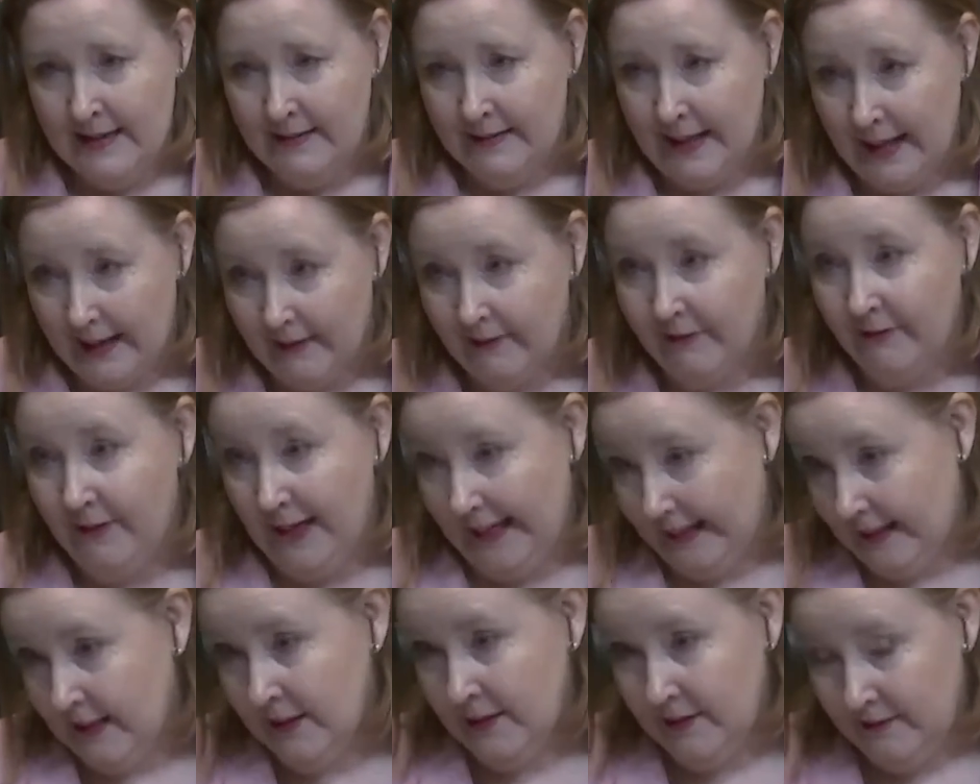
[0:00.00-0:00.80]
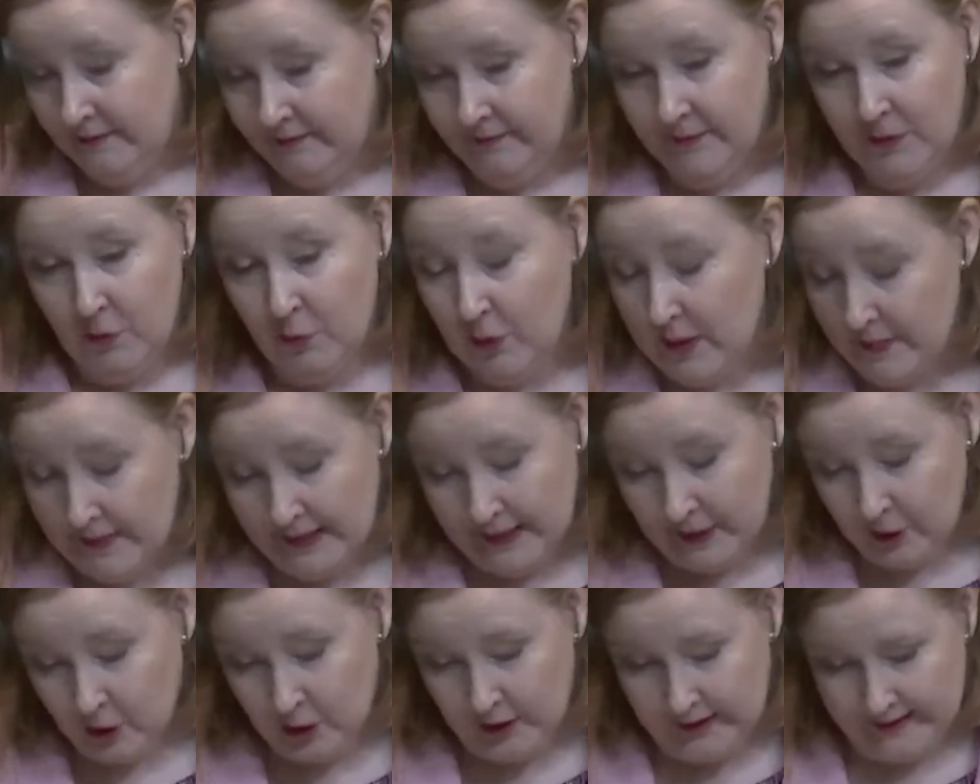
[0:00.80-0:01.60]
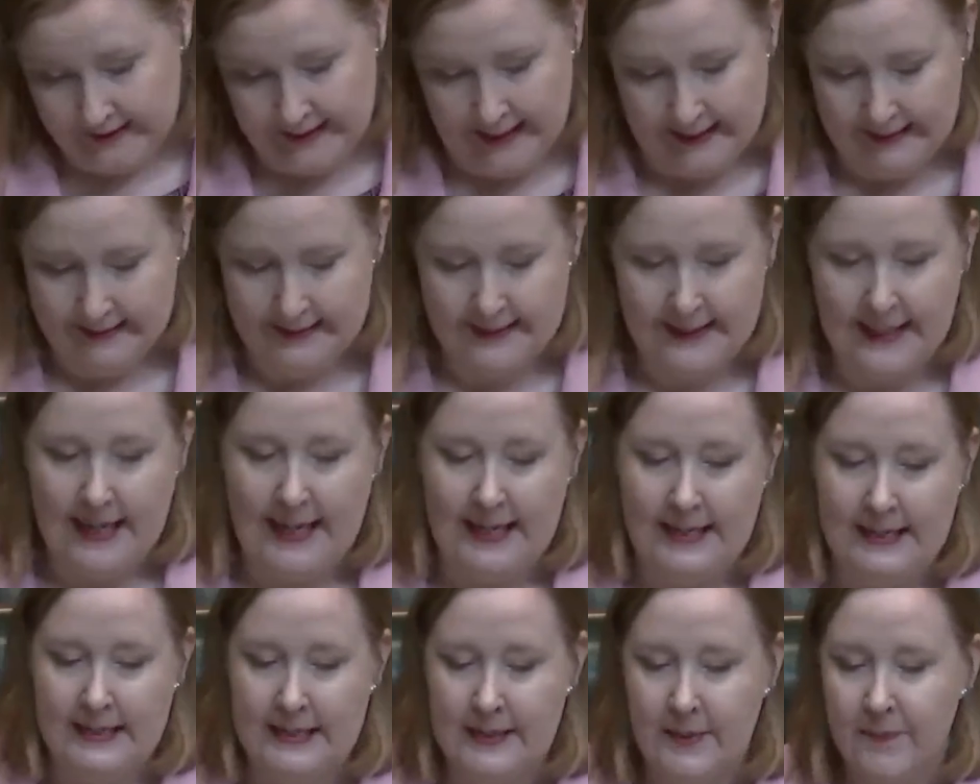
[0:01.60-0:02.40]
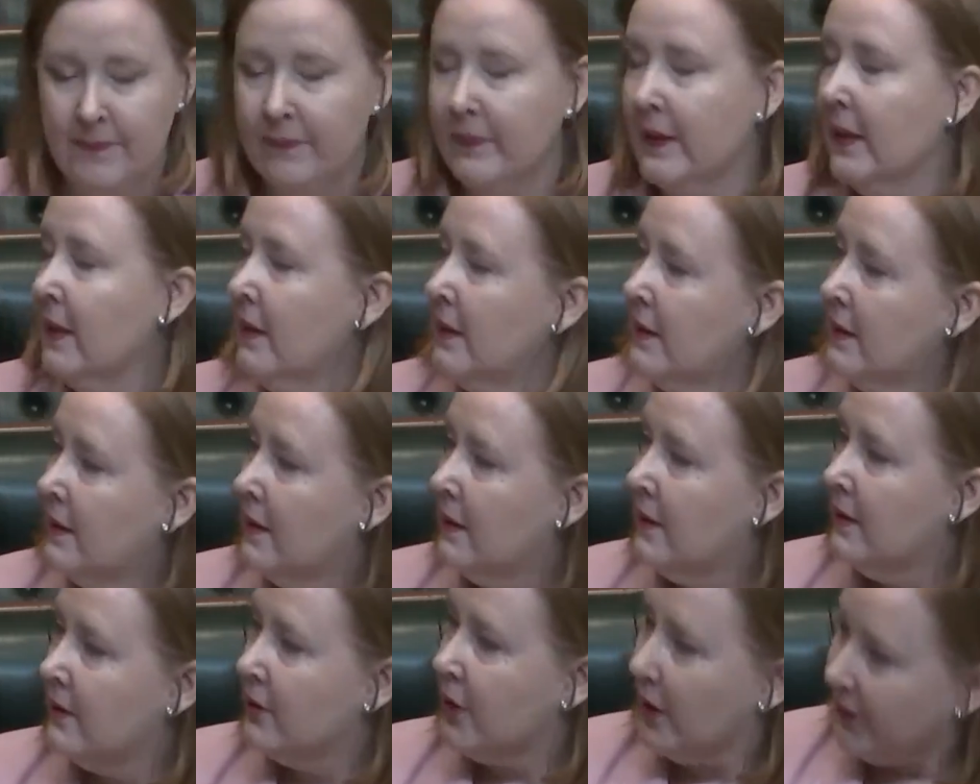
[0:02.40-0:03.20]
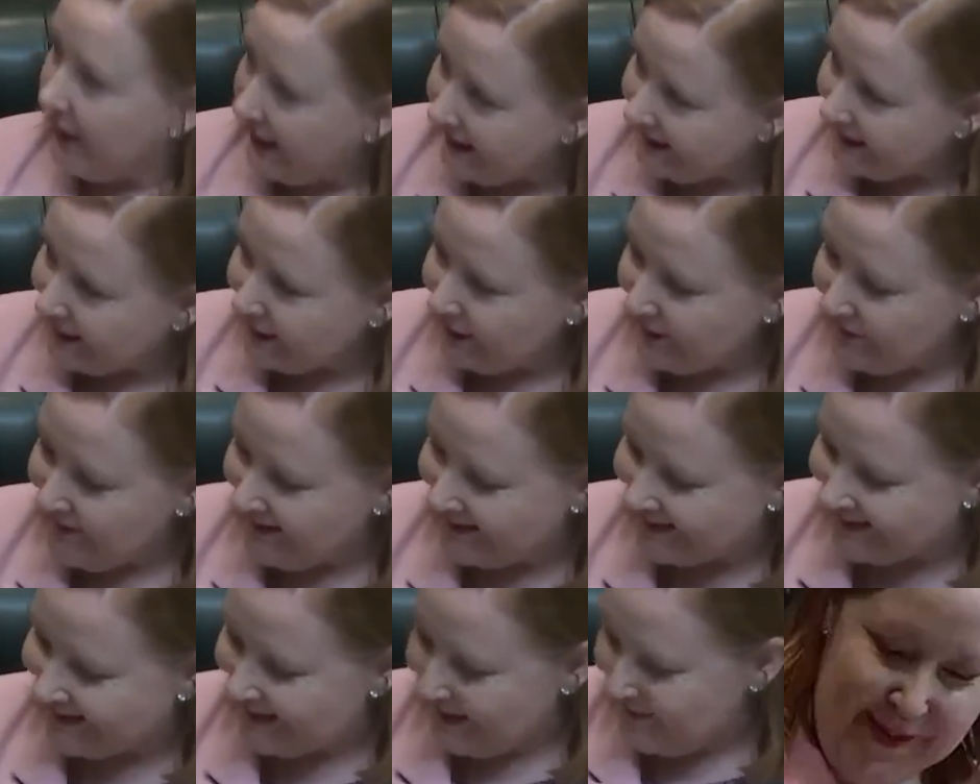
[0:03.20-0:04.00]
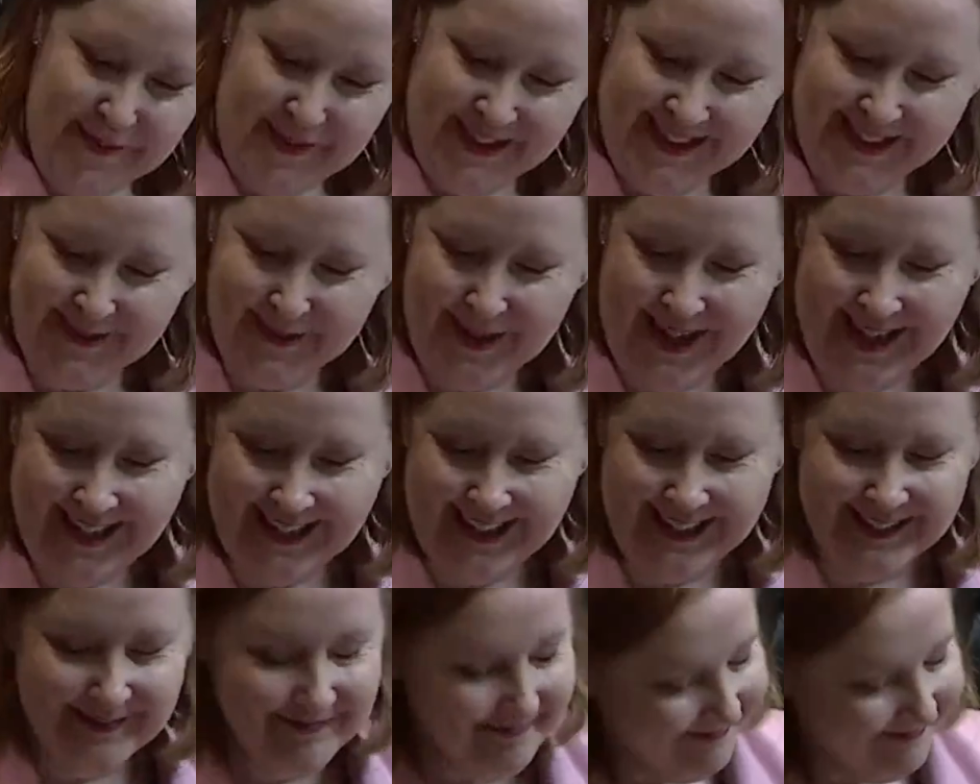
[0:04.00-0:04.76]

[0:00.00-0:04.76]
that affect women across our state. So thank you, Mr. Deputy Speaker.